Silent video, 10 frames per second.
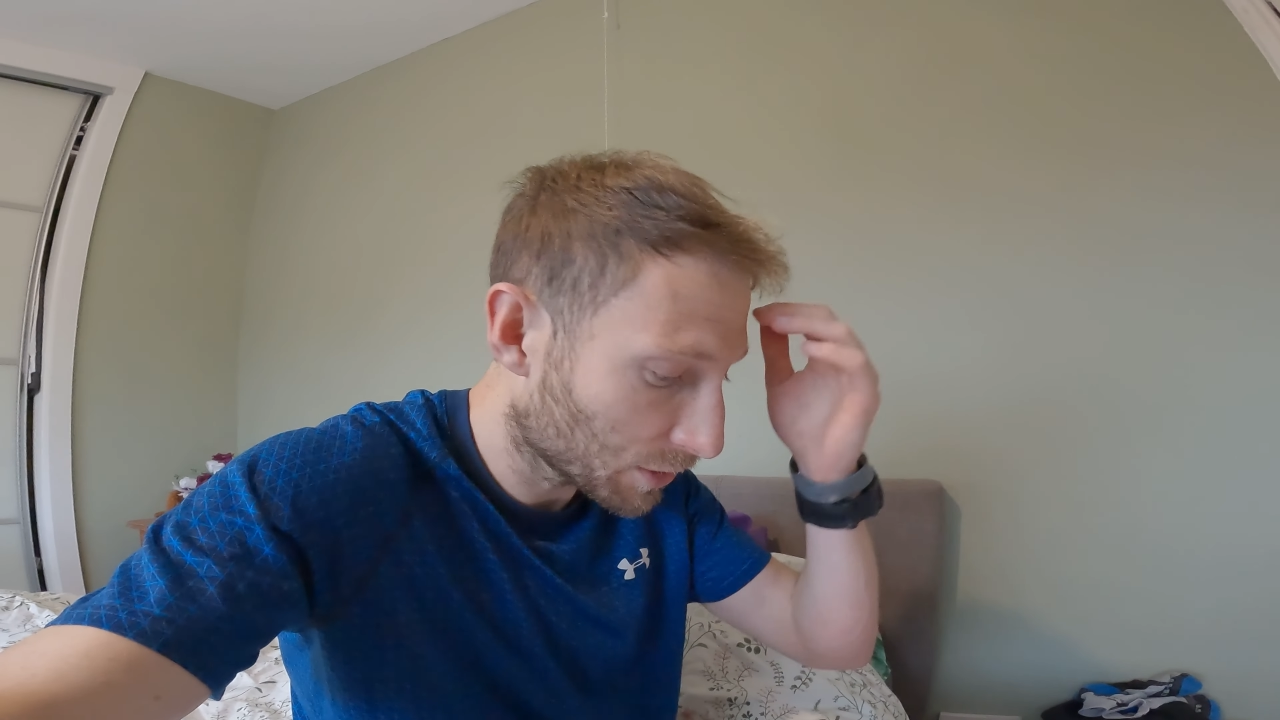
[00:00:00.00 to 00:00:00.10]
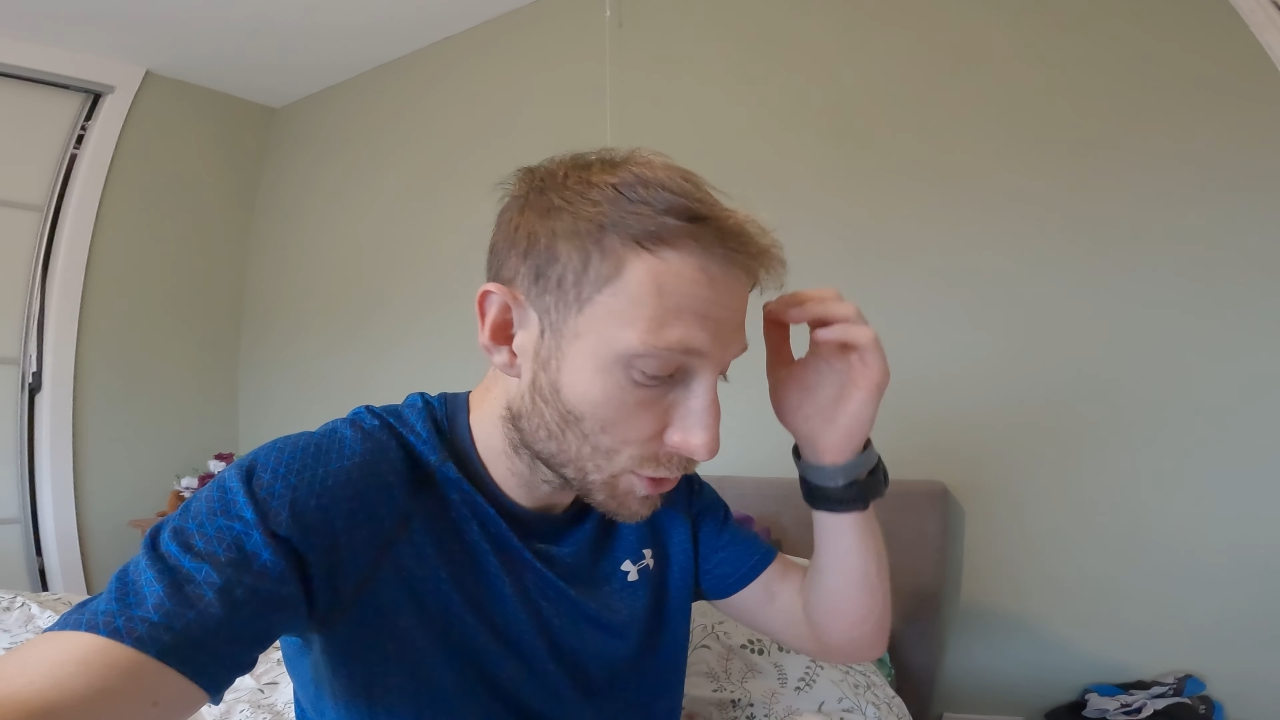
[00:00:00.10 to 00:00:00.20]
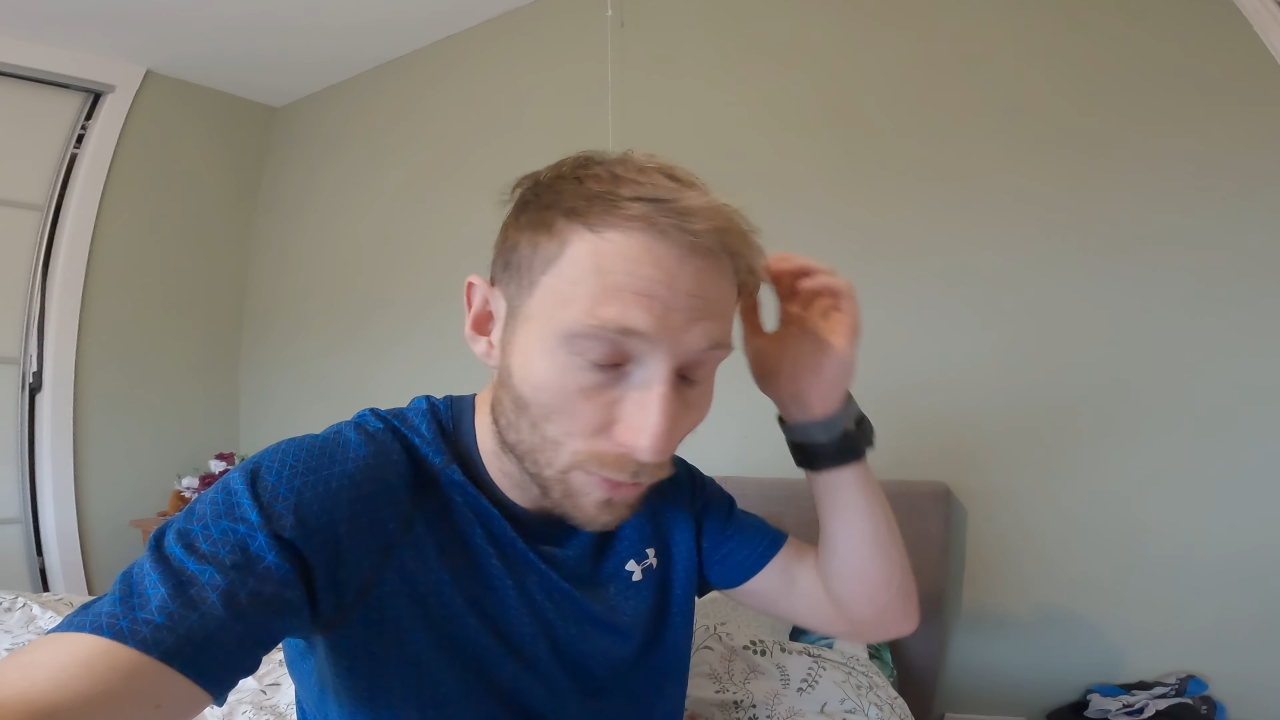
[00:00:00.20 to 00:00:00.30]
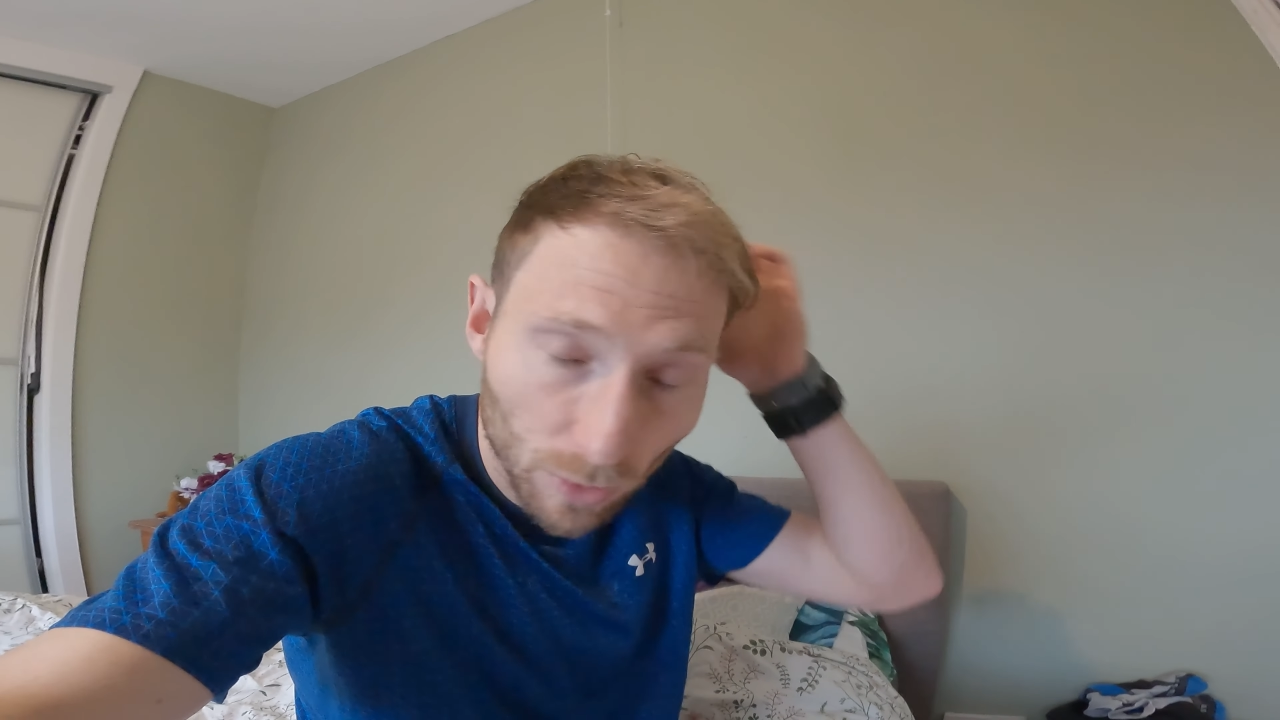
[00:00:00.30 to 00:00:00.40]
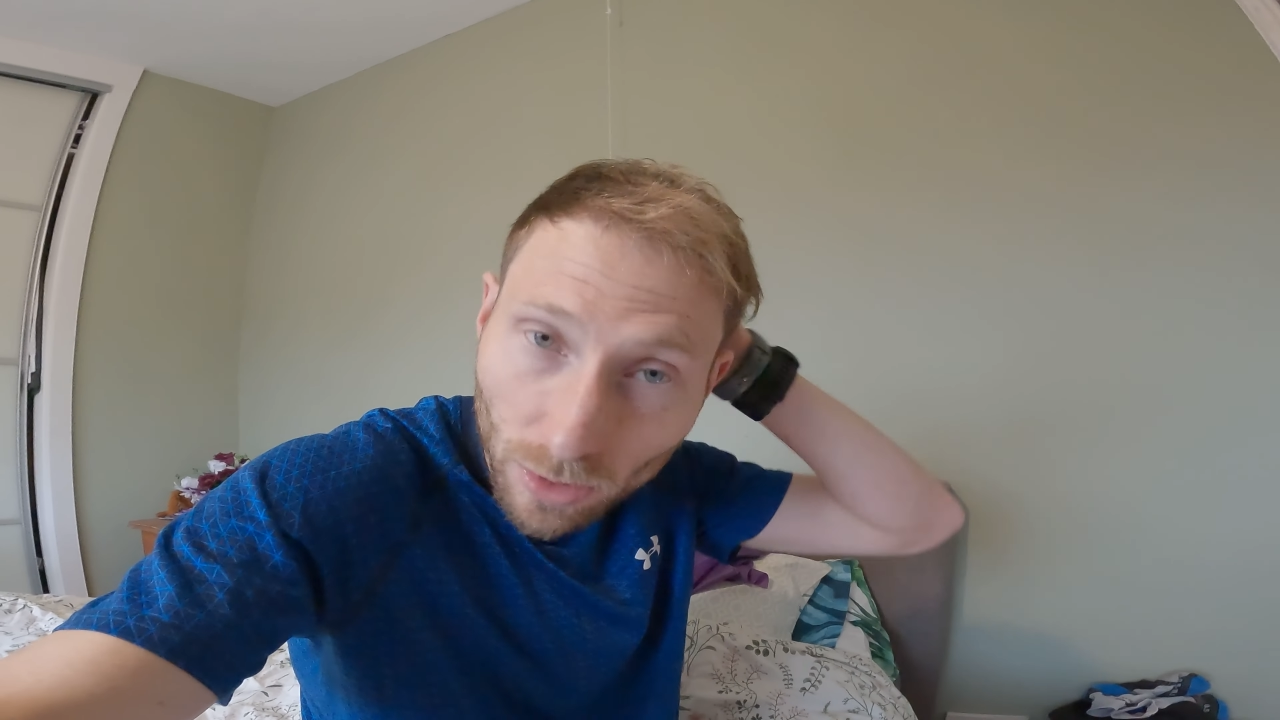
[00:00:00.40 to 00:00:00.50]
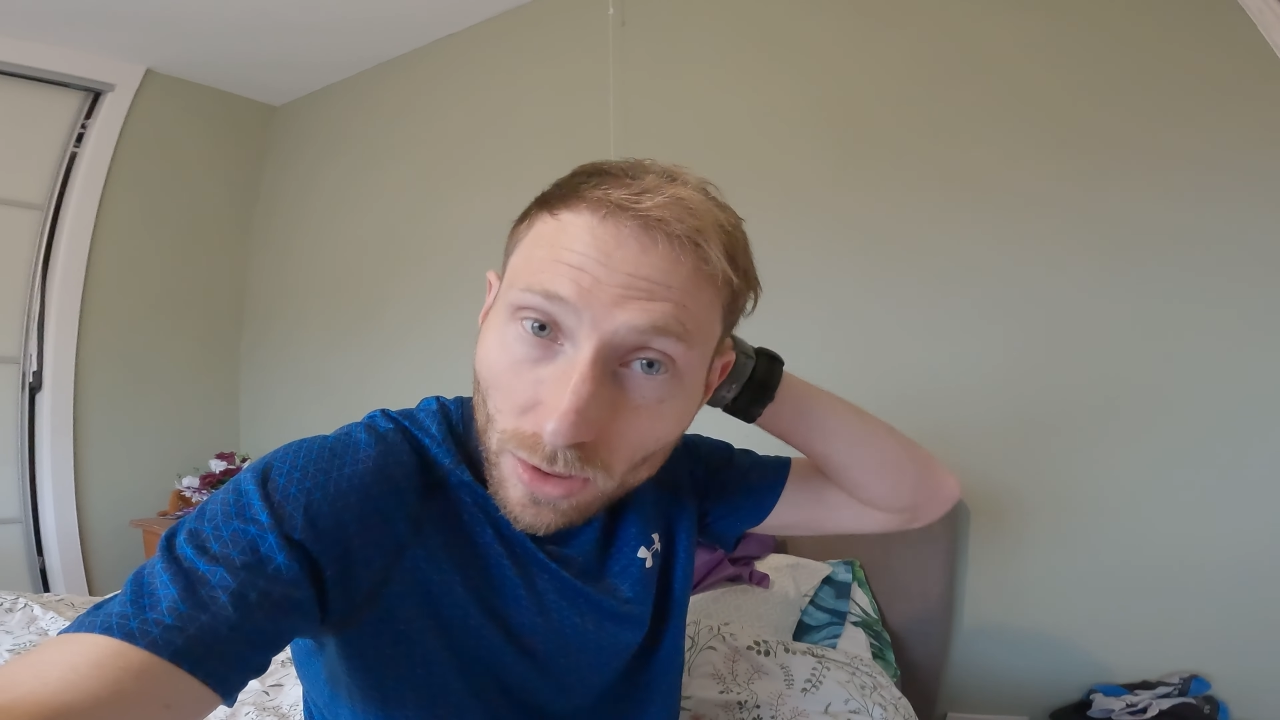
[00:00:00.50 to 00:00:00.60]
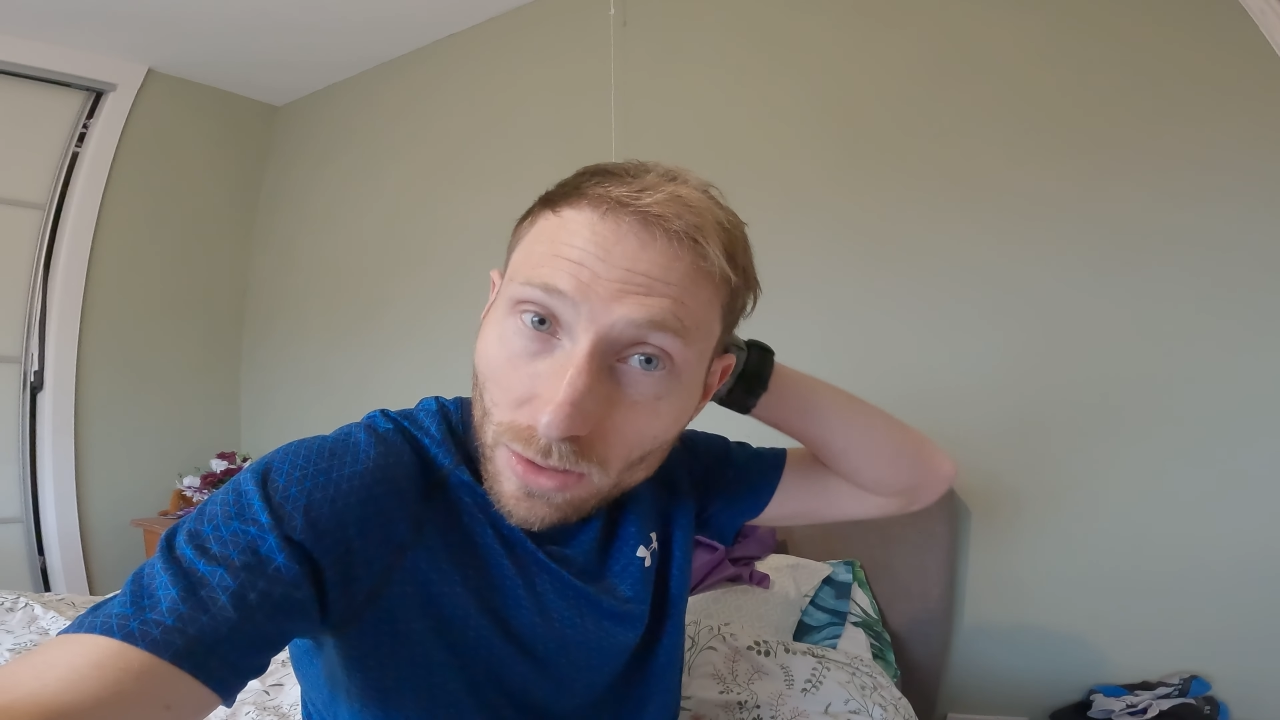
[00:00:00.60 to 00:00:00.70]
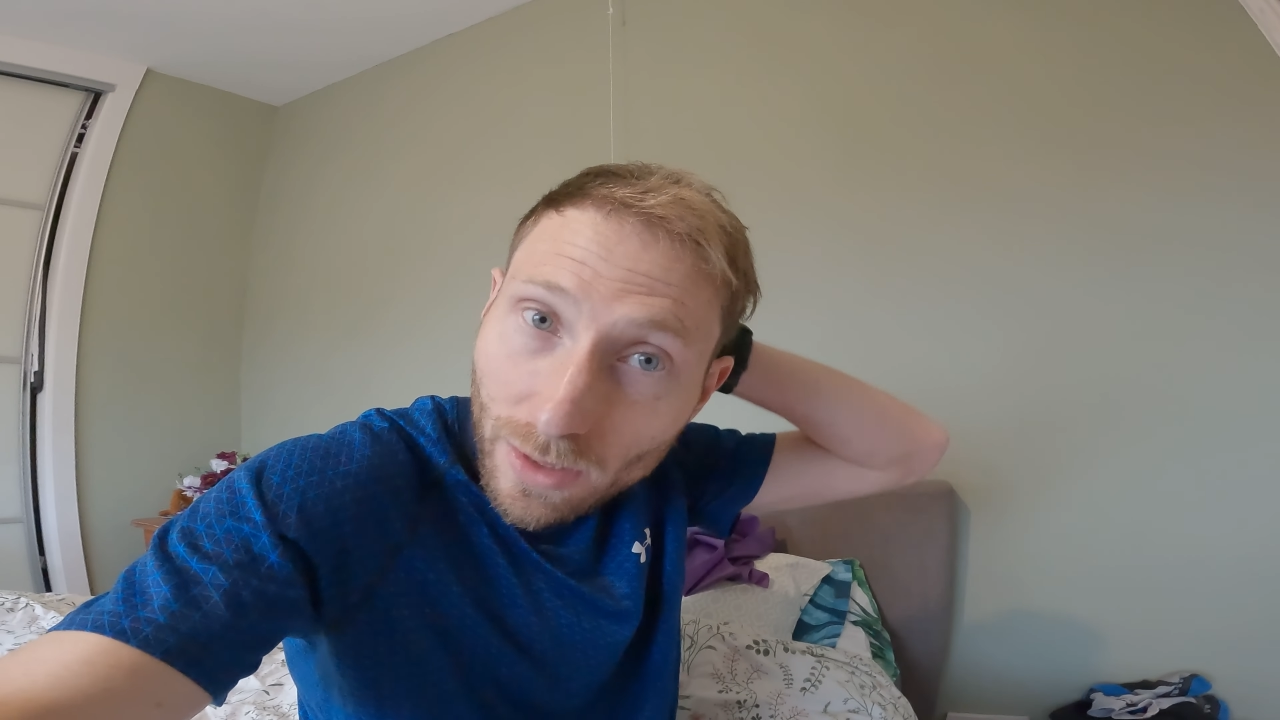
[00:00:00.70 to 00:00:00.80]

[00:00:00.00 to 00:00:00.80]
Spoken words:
a double